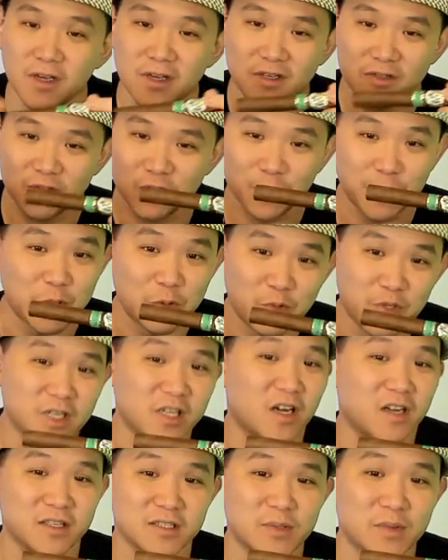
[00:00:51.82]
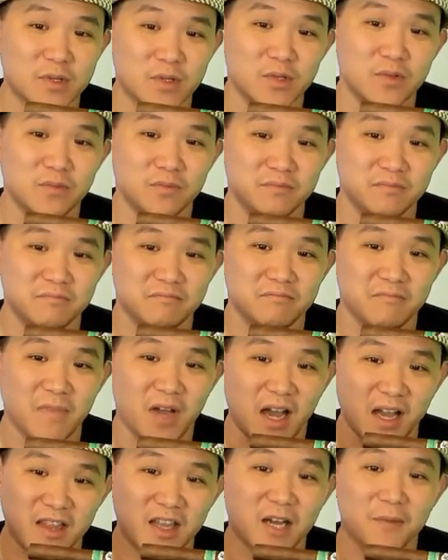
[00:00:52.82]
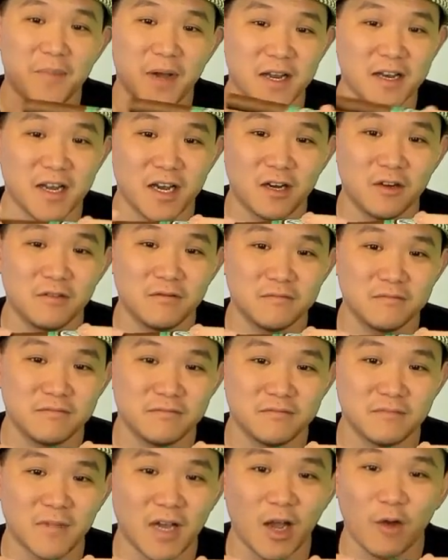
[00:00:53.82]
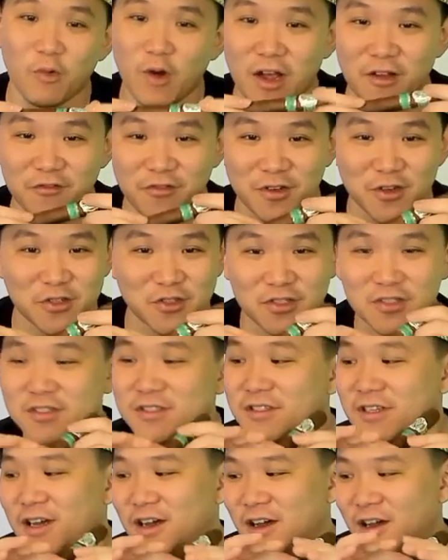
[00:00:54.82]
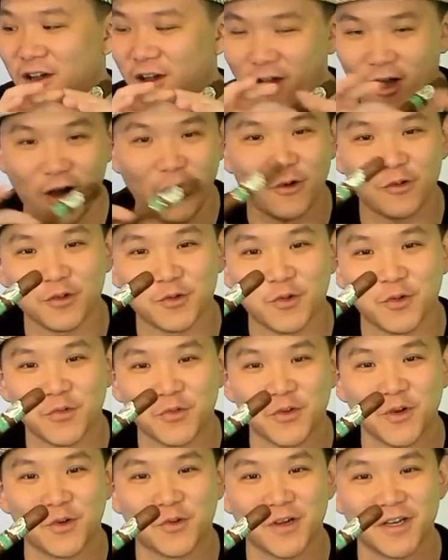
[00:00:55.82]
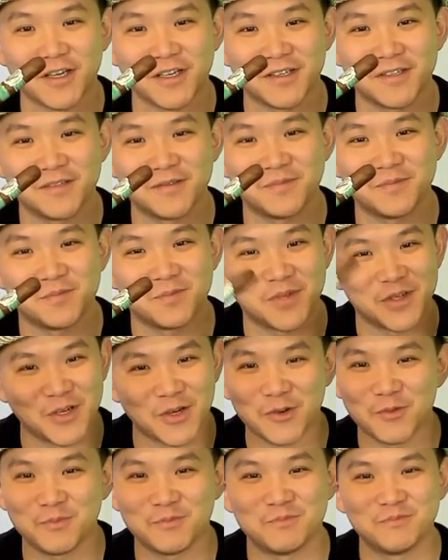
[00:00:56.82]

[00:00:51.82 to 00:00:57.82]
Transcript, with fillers: to be really honest with you, I thought by now I would have finished all the review already, but nope.